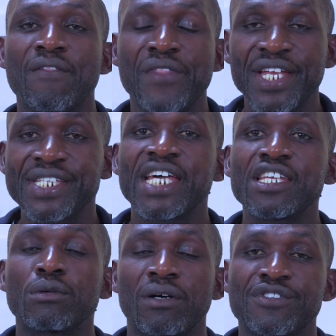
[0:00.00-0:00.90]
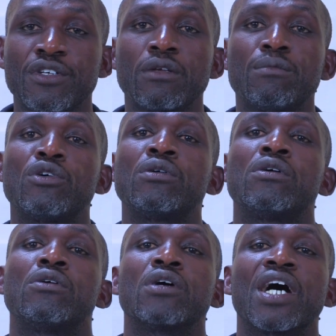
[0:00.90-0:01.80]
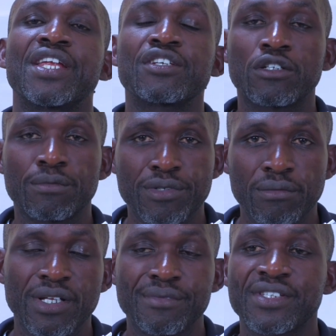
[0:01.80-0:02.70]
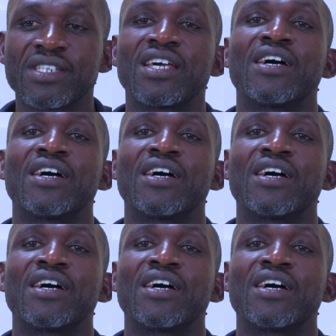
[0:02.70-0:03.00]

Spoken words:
they tend to have solved more organizational problems